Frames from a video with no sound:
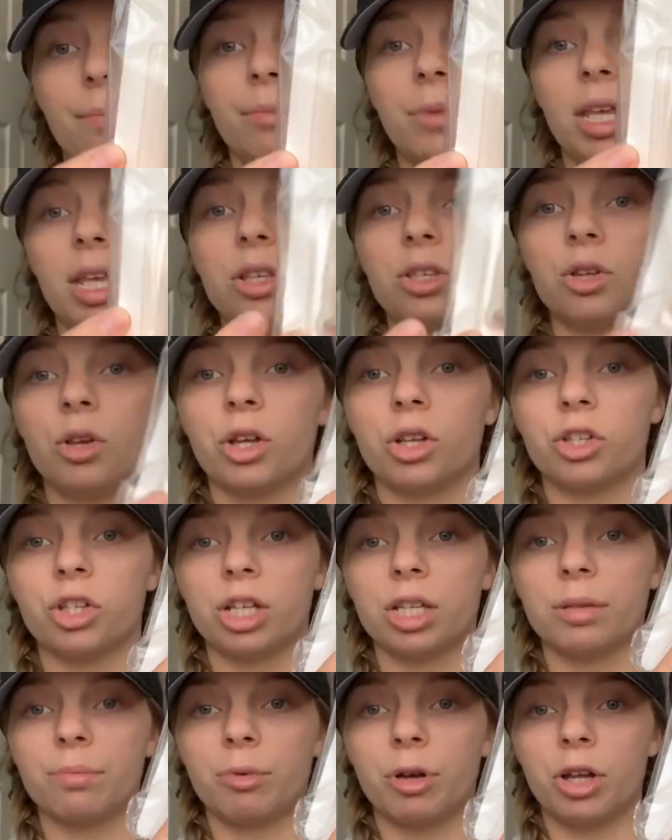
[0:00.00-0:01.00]
These you can
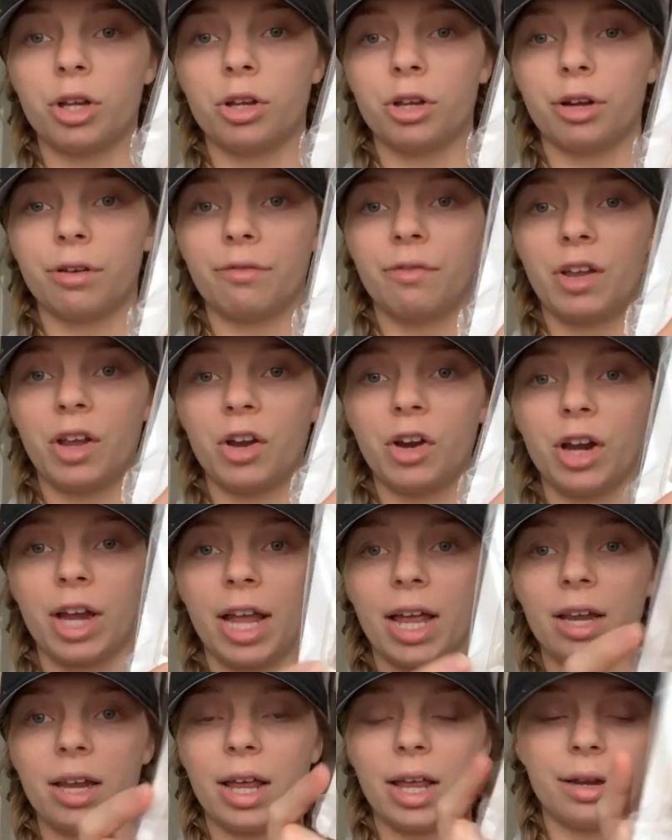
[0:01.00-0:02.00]
just put your finger
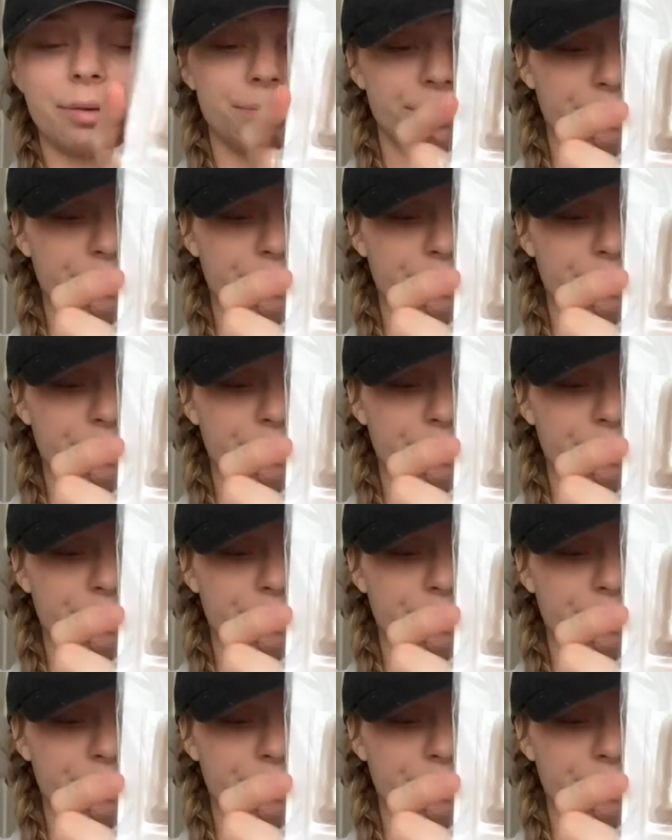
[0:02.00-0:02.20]
in, and